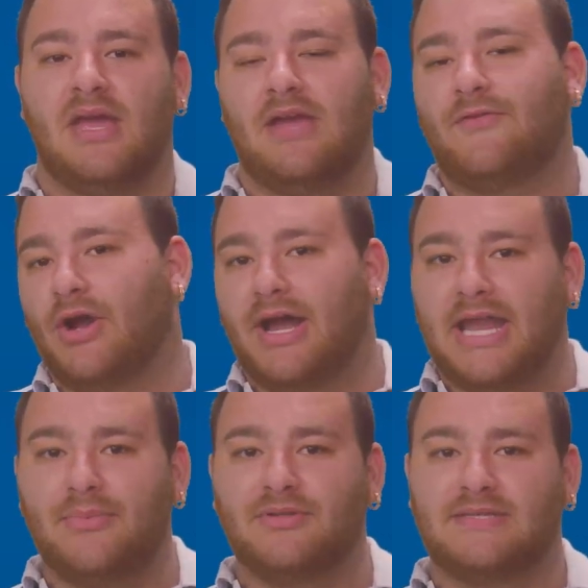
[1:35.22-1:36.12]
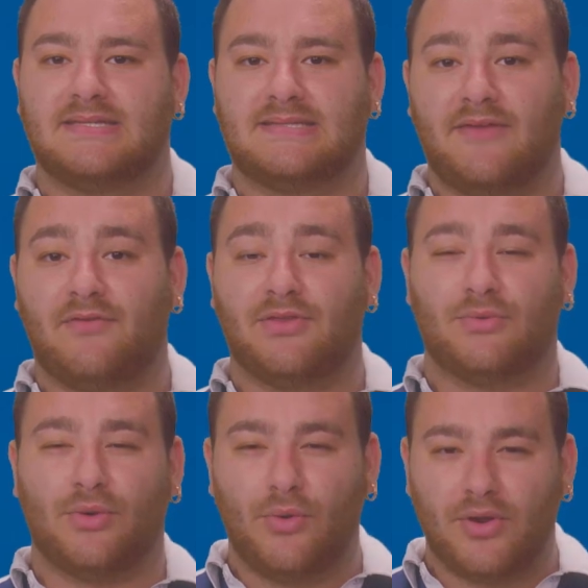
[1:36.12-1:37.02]
If you're unable to decipher the
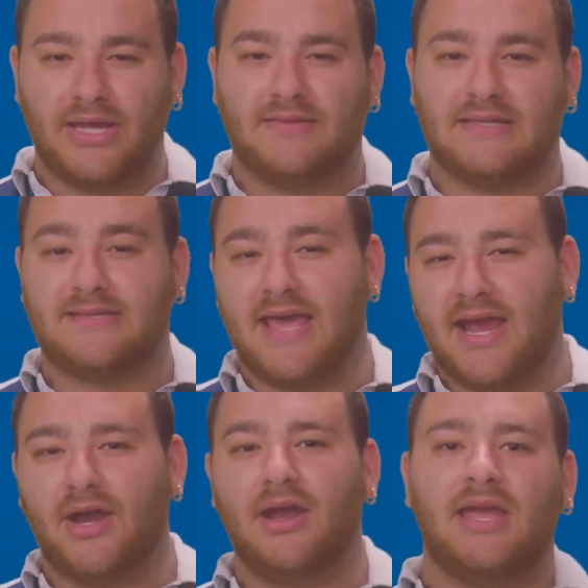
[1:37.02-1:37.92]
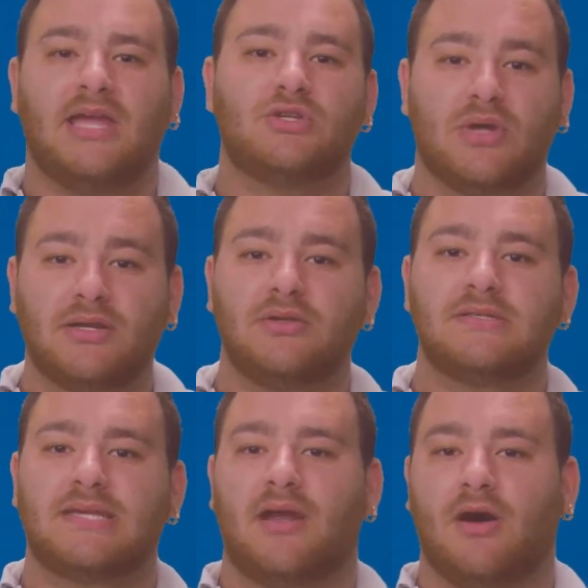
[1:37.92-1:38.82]
recording that's there,
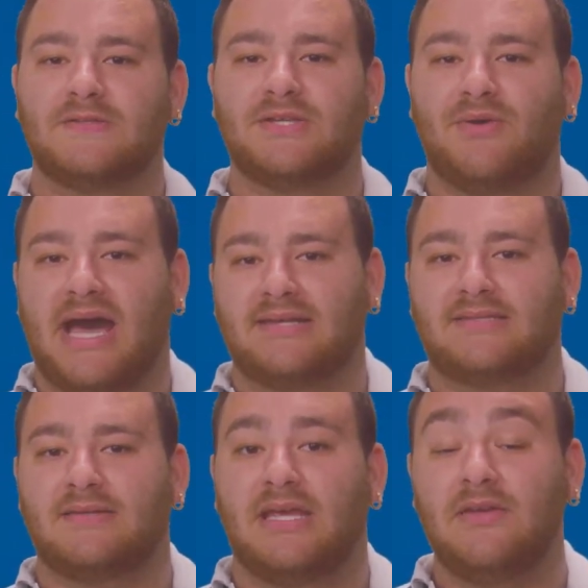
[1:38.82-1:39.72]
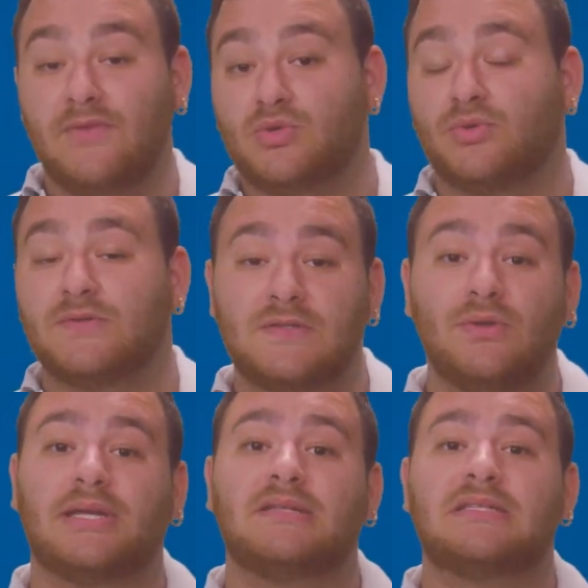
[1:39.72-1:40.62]
instructors can also ask individual
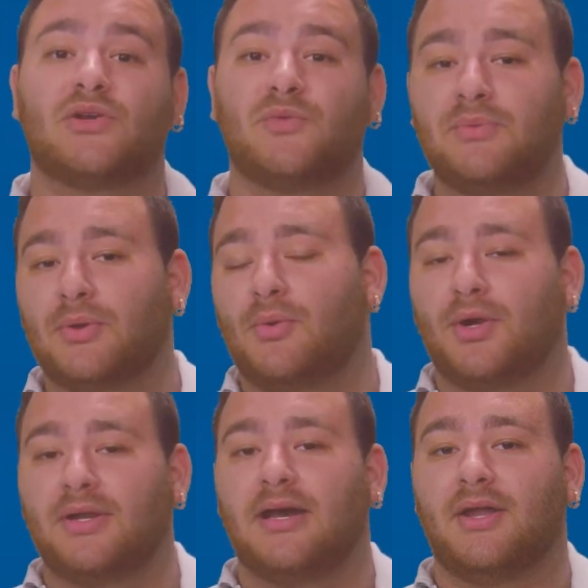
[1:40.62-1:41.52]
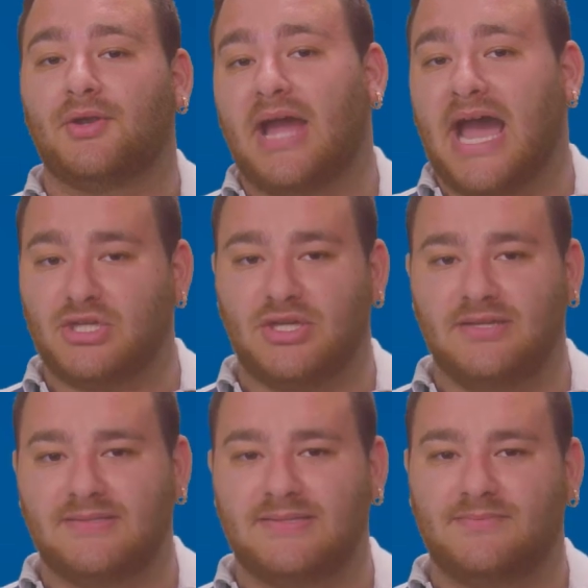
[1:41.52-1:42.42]
students to re-record under
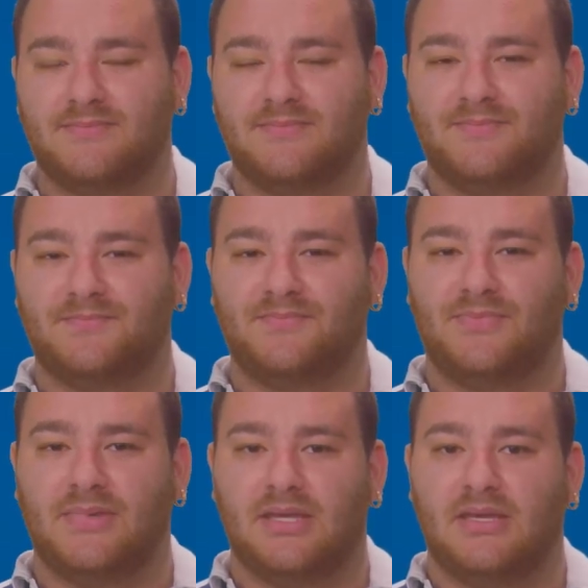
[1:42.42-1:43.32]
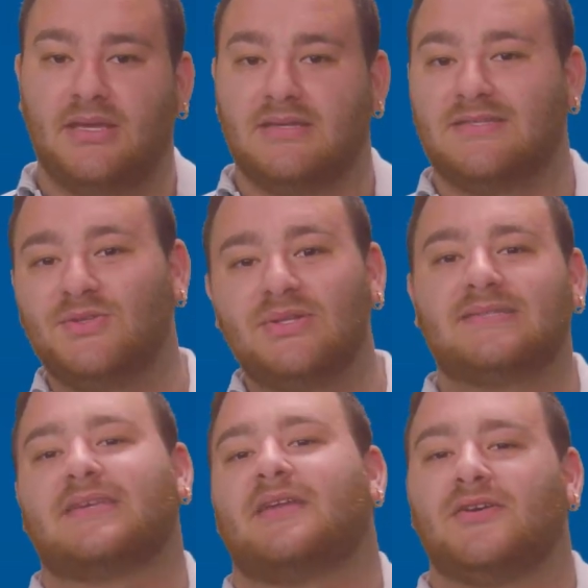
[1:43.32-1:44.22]
actions.
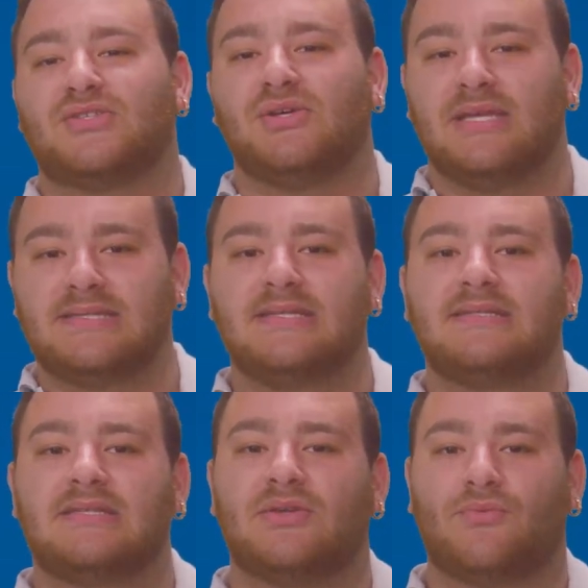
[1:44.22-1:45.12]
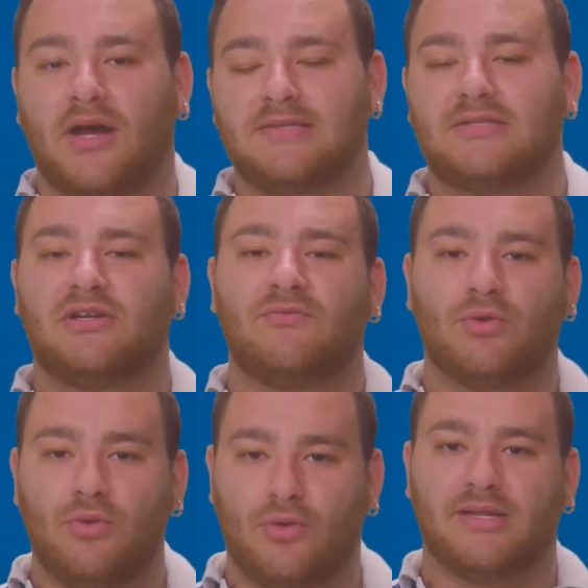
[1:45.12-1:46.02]
Students can also listen to the roster of
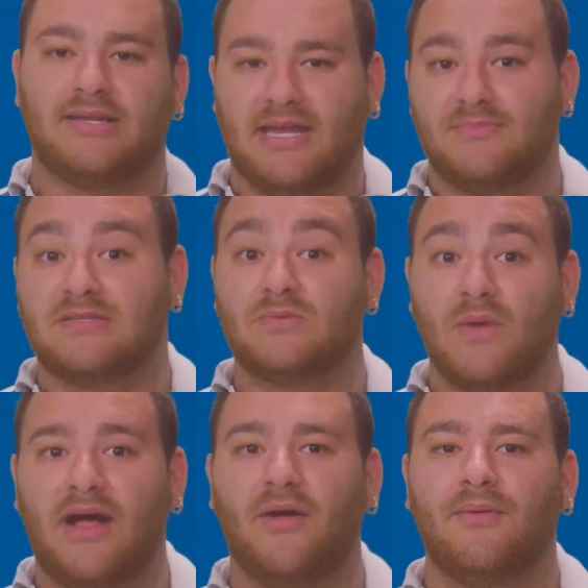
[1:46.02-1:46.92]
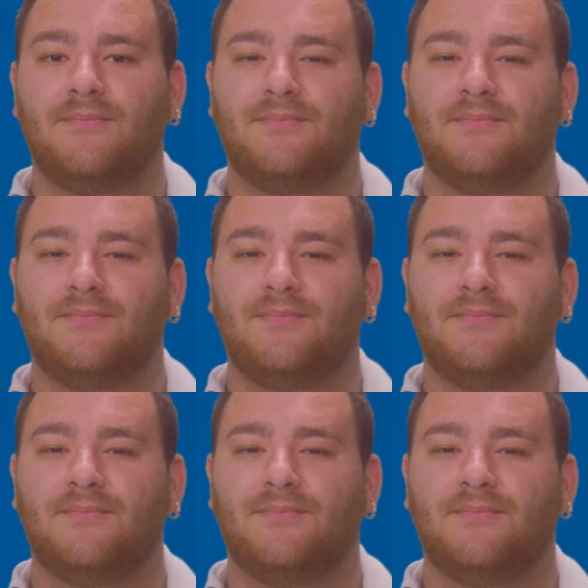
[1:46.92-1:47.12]
recorded names as well.